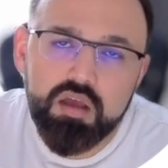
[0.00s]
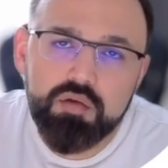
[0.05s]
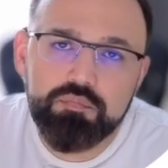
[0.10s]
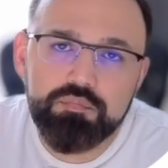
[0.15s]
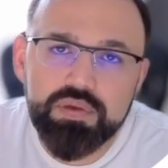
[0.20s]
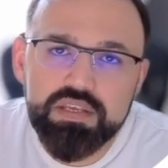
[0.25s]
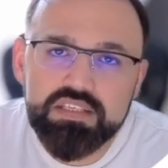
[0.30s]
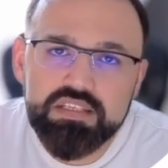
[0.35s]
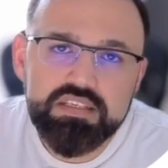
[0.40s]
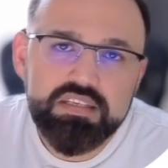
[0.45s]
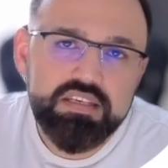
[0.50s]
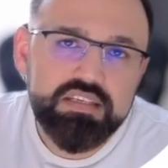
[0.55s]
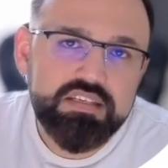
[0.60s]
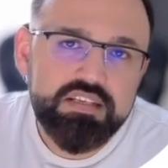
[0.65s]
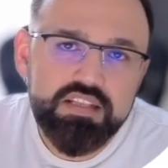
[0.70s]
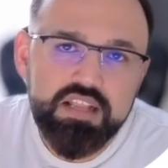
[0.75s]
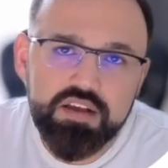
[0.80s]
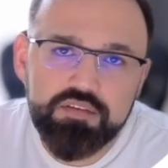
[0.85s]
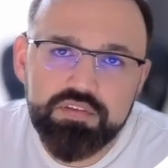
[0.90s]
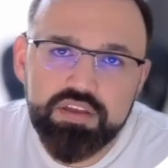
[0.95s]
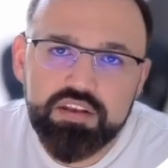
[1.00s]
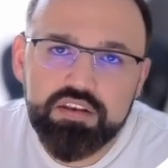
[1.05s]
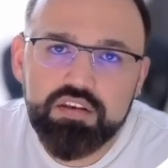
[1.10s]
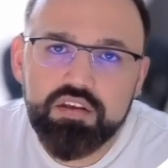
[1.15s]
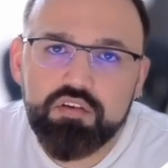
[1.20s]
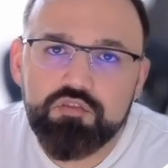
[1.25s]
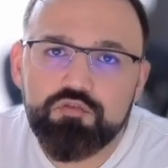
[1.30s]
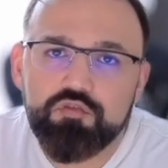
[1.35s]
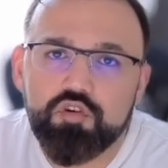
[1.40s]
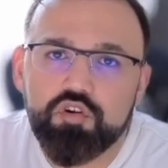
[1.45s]
Businesses love it
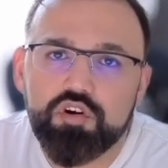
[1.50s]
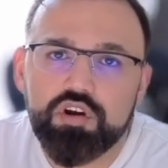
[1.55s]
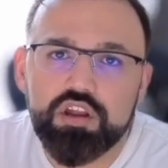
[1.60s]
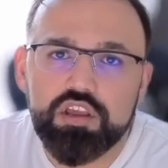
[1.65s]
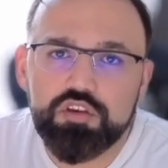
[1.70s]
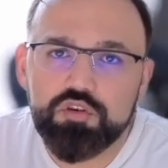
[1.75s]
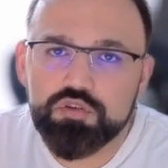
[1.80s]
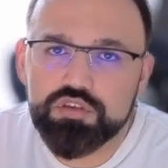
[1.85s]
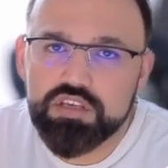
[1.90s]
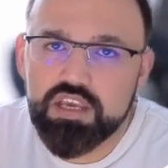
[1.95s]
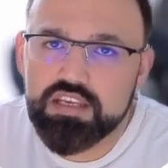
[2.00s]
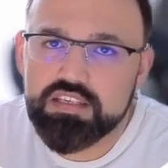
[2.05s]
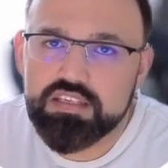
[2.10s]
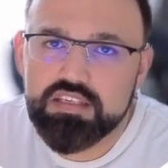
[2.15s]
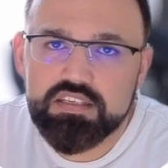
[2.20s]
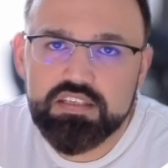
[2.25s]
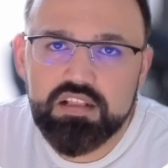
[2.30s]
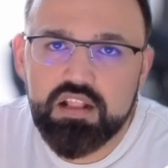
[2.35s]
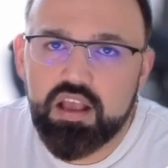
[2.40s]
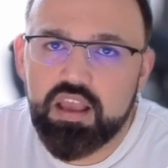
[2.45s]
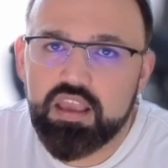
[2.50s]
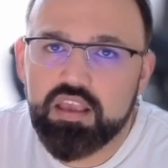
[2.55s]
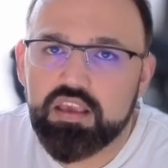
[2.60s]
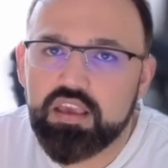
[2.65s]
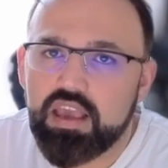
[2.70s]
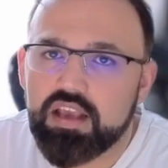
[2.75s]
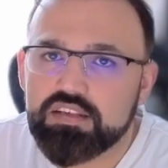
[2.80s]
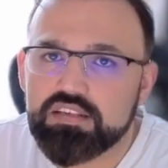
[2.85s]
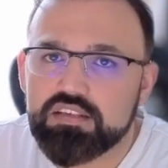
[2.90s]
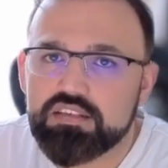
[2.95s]
for use cases like
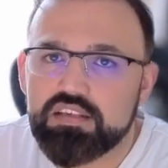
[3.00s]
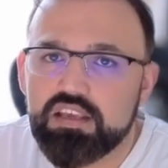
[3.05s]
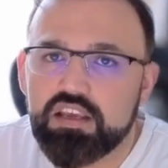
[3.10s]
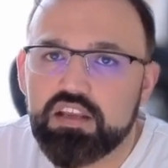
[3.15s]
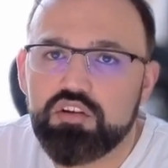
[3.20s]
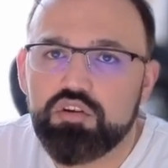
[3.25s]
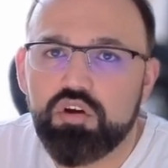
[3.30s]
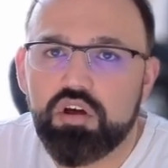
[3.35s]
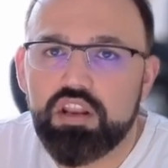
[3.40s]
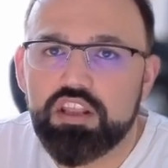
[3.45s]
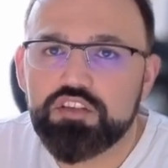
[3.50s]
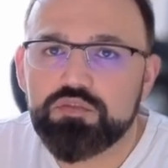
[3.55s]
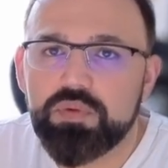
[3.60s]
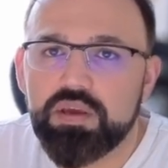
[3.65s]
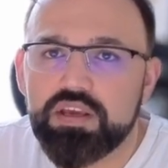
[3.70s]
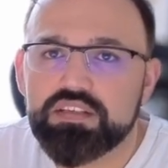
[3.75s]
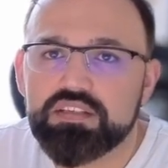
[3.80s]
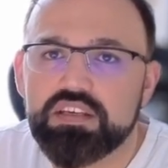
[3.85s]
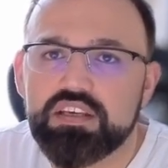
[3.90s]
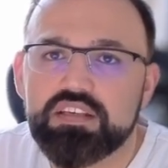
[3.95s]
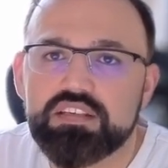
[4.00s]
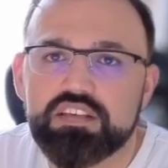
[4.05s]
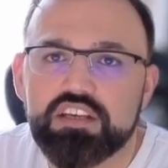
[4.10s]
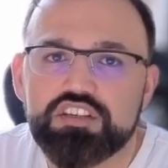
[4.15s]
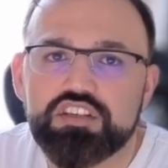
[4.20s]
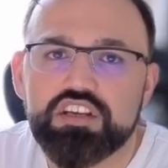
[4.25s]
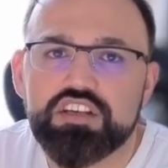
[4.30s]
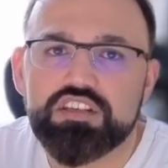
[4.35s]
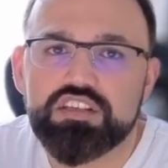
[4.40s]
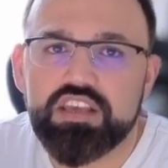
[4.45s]
accessing knowledge bases
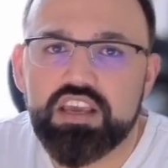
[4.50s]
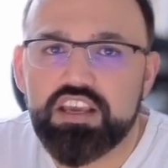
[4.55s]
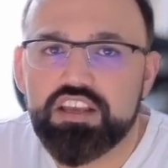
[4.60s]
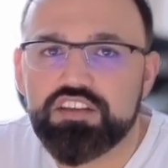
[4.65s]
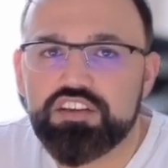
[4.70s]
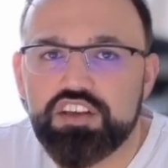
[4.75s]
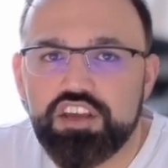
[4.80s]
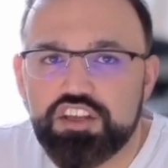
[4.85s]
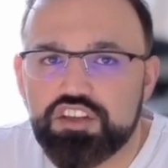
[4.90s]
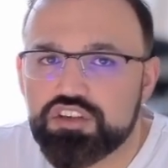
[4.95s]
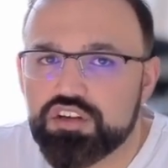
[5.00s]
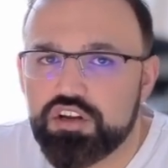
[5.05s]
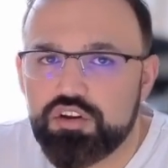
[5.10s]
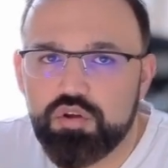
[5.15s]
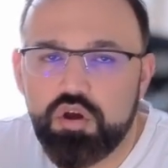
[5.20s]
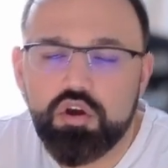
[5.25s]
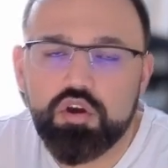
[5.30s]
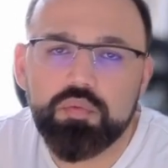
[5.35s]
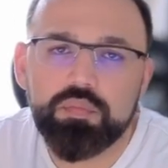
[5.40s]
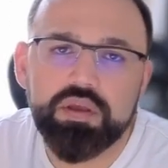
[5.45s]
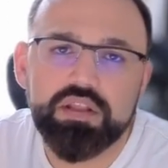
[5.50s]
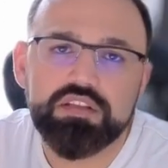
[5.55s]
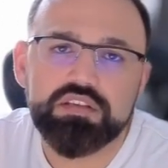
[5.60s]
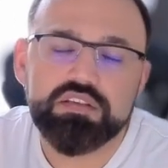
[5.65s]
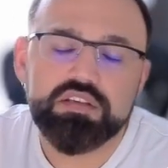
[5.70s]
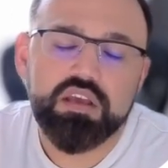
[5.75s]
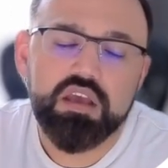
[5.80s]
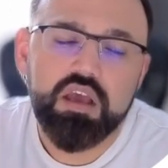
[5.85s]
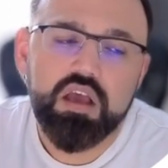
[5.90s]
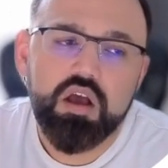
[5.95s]
such as HR
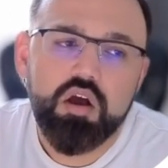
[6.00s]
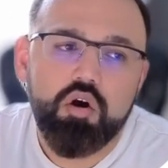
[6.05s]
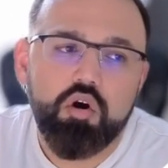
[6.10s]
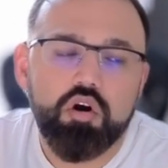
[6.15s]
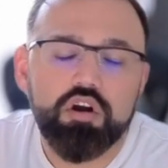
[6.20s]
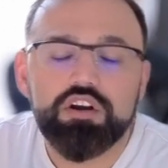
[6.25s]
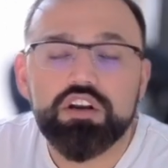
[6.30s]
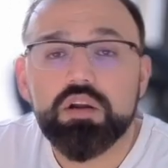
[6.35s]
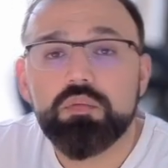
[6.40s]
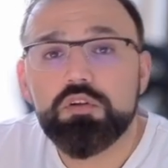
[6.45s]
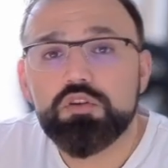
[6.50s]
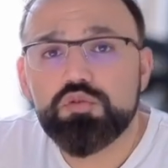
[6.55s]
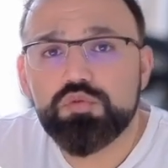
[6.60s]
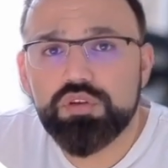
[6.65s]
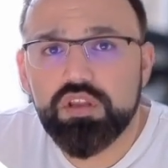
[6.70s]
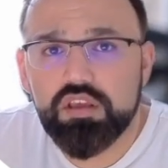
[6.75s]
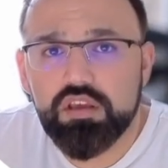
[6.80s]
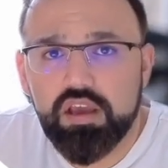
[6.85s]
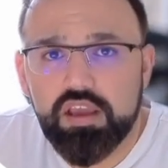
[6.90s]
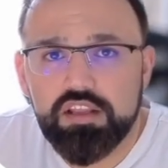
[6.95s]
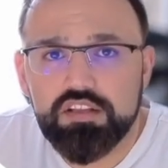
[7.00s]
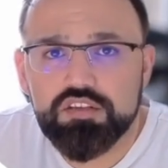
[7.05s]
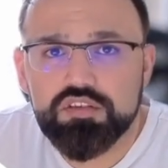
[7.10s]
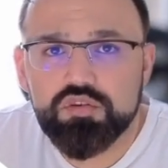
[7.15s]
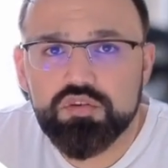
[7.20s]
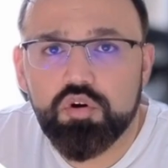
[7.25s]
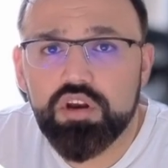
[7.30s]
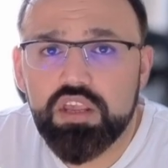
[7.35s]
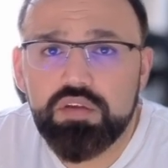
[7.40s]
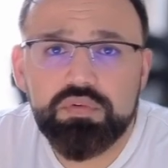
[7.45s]
documents or troubleshooting guides,
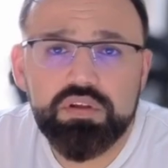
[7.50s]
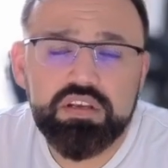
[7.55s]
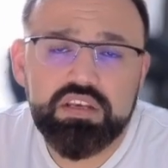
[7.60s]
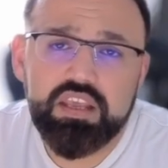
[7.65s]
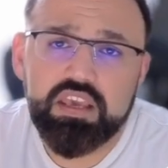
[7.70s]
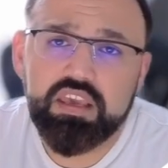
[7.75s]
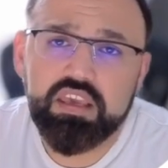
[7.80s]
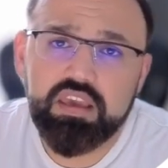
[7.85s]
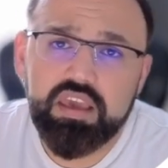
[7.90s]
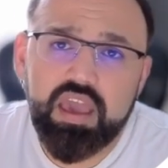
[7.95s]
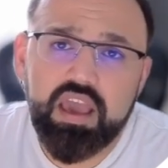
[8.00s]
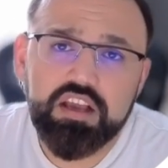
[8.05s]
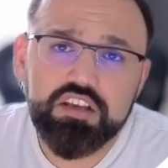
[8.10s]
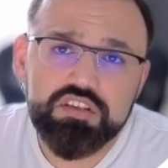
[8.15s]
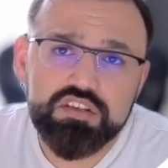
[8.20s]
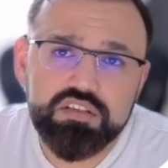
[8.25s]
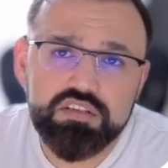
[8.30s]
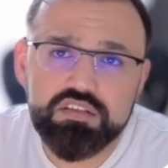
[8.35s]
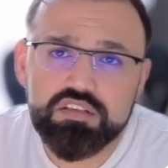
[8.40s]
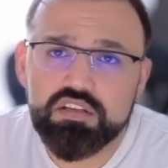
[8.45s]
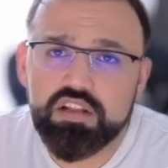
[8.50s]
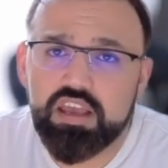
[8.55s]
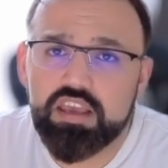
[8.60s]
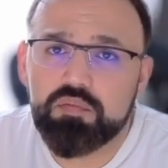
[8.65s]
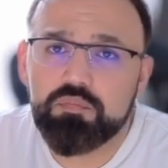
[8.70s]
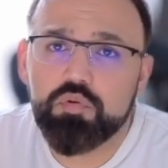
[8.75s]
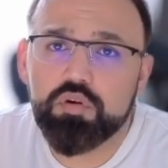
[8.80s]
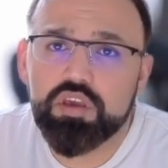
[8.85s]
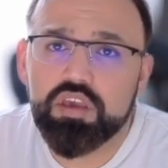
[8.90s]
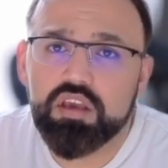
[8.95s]
or even taking actions
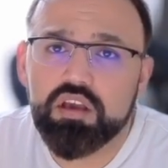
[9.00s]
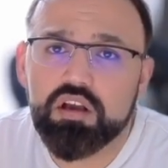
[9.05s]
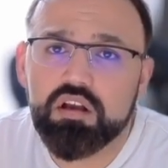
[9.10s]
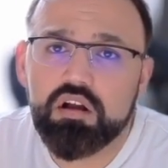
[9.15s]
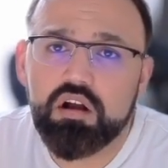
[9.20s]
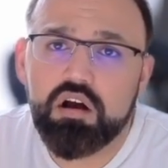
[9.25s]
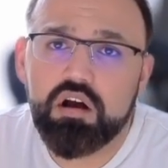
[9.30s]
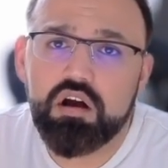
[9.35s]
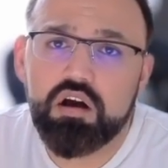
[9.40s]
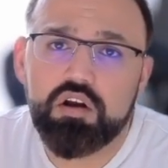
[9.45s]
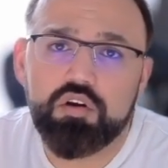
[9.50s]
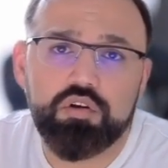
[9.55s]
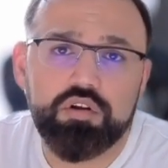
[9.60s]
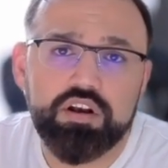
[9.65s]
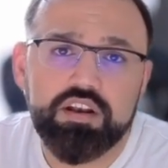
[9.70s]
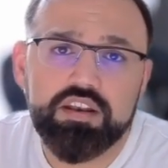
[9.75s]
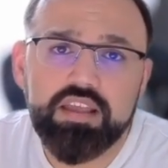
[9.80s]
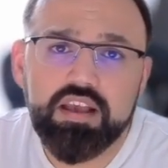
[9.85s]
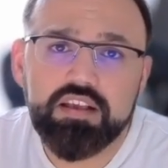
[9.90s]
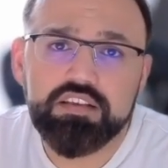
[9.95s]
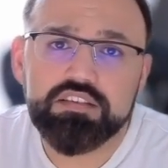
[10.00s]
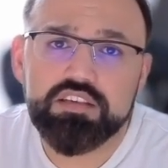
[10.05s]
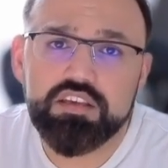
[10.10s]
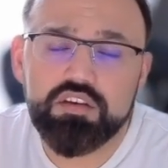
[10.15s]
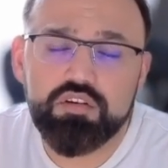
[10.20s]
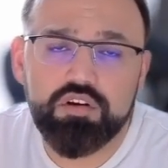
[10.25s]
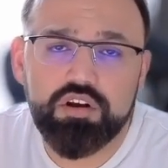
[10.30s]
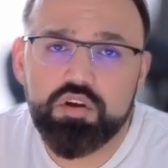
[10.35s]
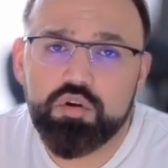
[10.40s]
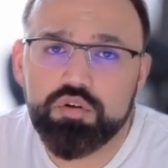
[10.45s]
like booking a car or a
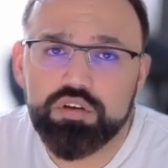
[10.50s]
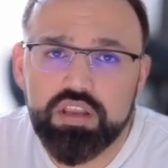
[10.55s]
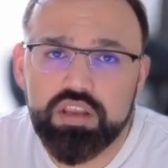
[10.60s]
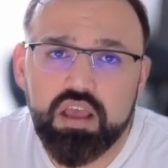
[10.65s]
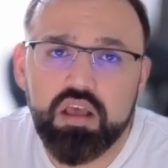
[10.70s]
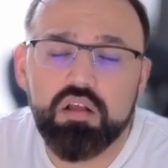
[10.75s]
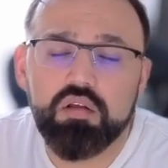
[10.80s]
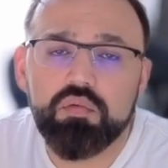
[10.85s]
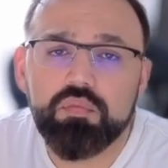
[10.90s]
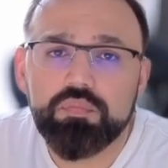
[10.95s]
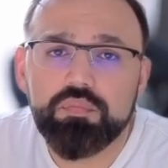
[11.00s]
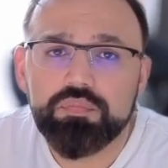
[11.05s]
taxi or a hotel.